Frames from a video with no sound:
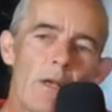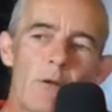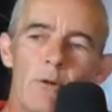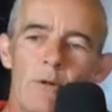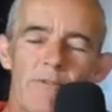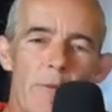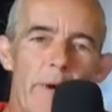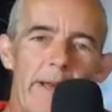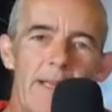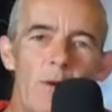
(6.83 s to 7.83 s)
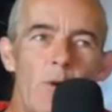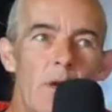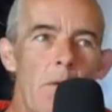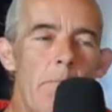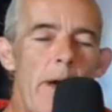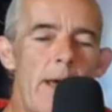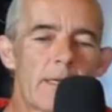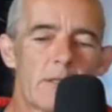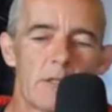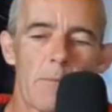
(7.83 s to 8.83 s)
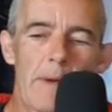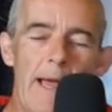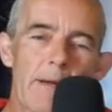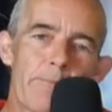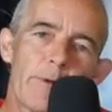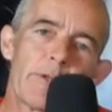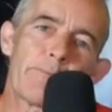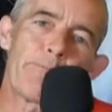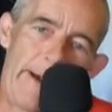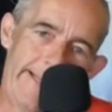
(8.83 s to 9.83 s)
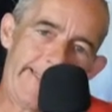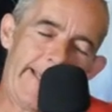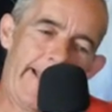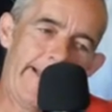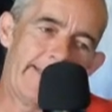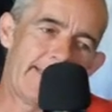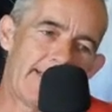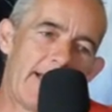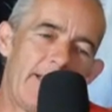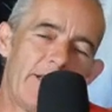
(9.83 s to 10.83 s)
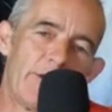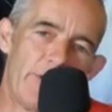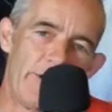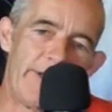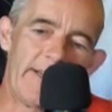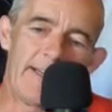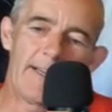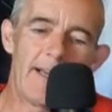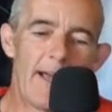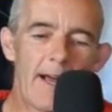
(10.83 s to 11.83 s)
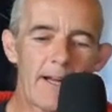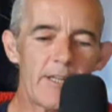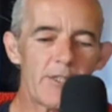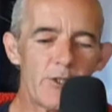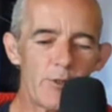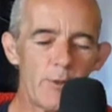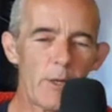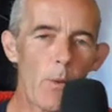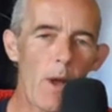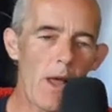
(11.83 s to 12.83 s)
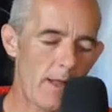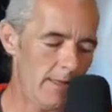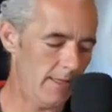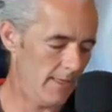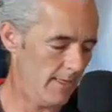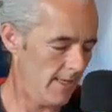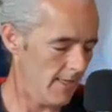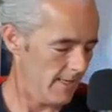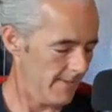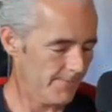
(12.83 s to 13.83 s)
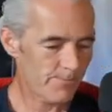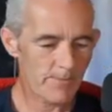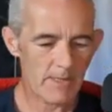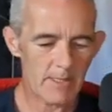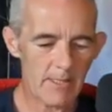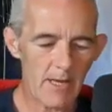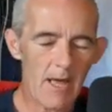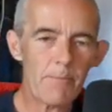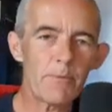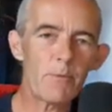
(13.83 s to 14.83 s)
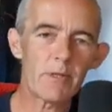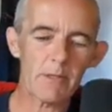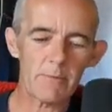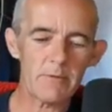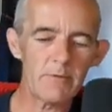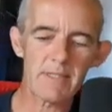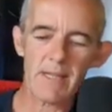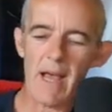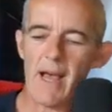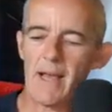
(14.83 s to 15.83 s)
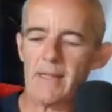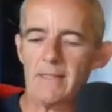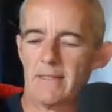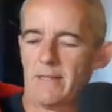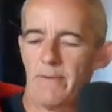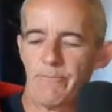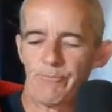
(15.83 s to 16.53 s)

Hello everybody, welcome back to the Blackbird Podcast. Are you good? Are you doing well? Are you happy with the blue skies?